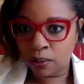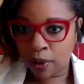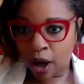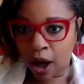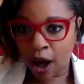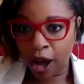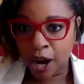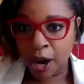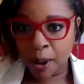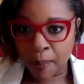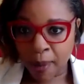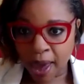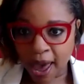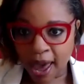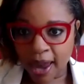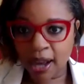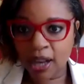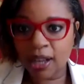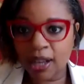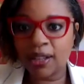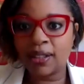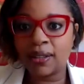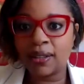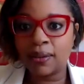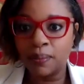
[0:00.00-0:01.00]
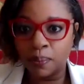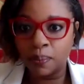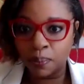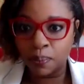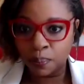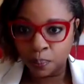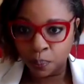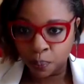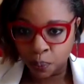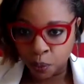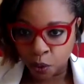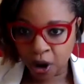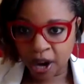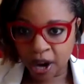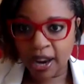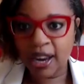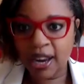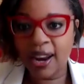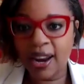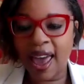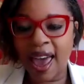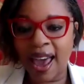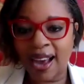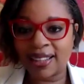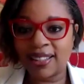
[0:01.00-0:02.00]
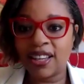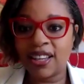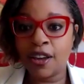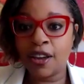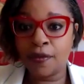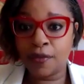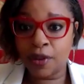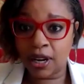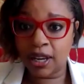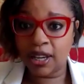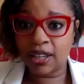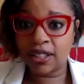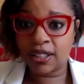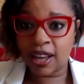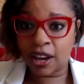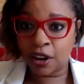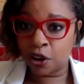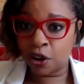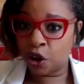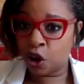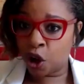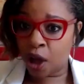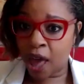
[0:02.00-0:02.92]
automatic brain activities that are